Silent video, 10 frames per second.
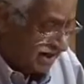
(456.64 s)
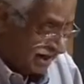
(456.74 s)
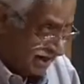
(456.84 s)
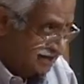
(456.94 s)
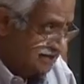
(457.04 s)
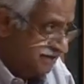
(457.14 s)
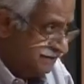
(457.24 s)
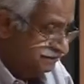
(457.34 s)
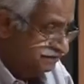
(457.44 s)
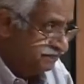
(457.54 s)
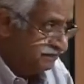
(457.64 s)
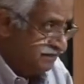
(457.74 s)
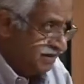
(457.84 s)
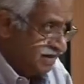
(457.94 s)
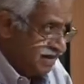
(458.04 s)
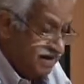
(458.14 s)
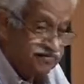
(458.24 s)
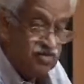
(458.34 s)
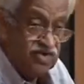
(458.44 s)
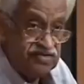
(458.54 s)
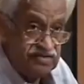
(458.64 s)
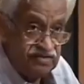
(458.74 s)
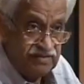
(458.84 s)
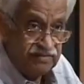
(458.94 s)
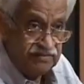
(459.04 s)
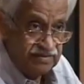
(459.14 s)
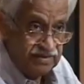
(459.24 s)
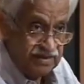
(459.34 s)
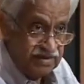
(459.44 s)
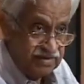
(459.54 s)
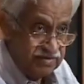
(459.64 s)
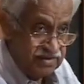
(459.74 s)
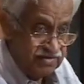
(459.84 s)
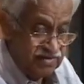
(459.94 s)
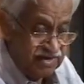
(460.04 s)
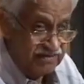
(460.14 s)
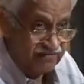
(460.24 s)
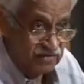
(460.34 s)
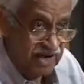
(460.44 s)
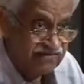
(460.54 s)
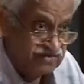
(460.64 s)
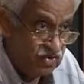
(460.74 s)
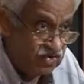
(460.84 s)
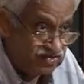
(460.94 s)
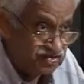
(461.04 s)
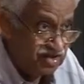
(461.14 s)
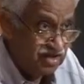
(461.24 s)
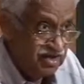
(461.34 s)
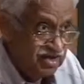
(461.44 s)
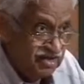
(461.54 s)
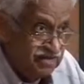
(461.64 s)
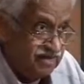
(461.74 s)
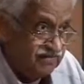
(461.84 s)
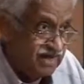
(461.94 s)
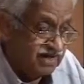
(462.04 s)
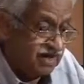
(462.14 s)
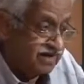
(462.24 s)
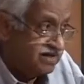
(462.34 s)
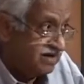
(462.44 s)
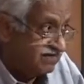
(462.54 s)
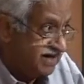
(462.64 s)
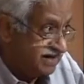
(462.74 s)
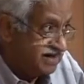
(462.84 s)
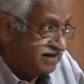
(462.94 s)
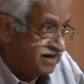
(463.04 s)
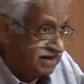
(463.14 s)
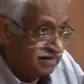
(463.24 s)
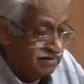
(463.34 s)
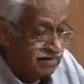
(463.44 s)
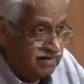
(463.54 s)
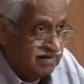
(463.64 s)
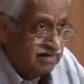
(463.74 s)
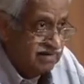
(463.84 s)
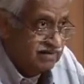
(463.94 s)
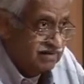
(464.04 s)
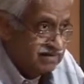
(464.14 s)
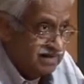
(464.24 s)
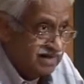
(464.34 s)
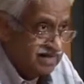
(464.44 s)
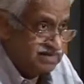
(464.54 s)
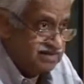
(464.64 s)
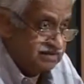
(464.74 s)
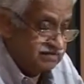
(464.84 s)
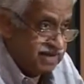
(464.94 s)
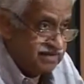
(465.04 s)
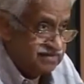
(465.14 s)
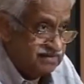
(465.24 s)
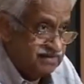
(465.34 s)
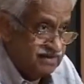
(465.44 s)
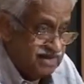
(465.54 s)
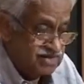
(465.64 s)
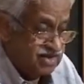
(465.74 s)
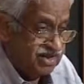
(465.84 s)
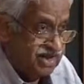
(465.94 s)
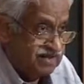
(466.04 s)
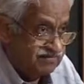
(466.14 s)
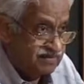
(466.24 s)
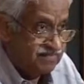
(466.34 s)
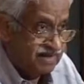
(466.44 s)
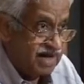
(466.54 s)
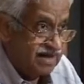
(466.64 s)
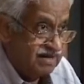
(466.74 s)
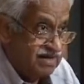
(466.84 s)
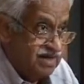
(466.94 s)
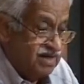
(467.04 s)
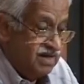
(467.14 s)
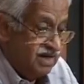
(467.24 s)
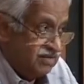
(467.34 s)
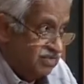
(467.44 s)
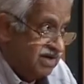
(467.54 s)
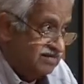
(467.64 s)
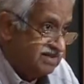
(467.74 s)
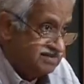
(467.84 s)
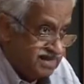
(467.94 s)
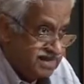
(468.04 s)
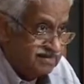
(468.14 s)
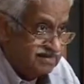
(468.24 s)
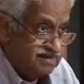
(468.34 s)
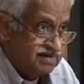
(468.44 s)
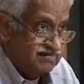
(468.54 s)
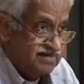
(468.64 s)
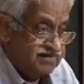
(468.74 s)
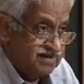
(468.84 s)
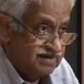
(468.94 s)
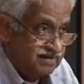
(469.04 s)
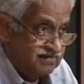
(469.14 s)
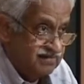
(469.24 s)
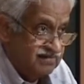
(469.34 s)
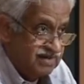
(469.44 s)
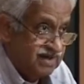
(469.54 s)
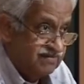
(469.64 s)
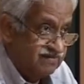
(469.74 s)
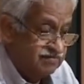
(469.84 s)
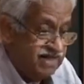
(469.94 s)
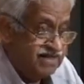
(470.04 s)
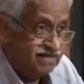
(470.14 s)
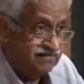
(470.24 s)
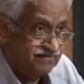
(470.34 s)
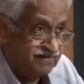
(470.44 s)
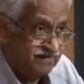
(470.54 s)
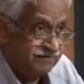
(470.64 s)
our allies. And of course, even my wife knows that we are talking of getting the energy supplies, the natural gas from Iran, and one of these days that we will have plenty of